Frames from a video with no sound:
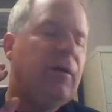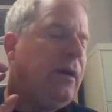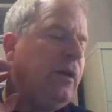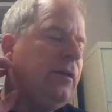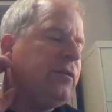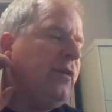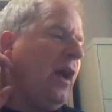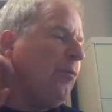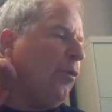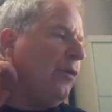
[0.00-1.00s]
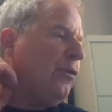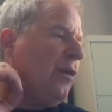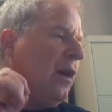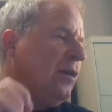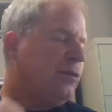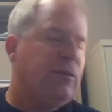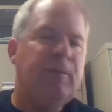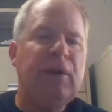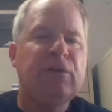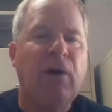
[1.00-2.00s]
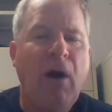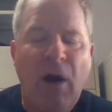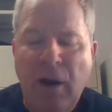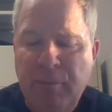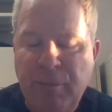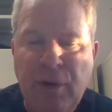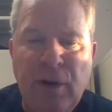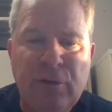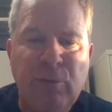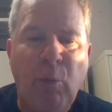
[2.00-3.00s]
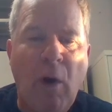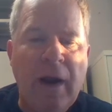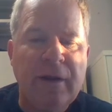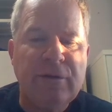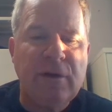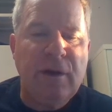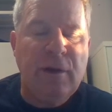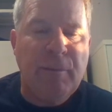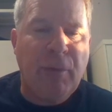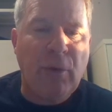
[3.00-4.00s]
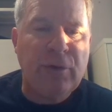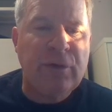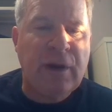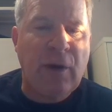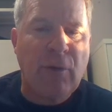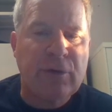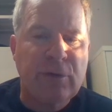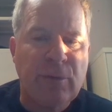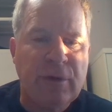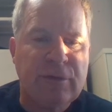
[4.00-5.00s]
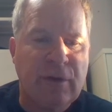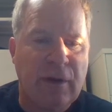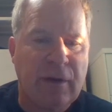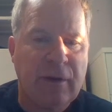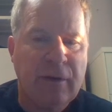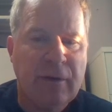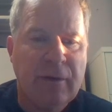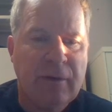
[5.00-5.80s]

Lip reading: it's not whether or not it should be taught, but it's why is it an important characteristic?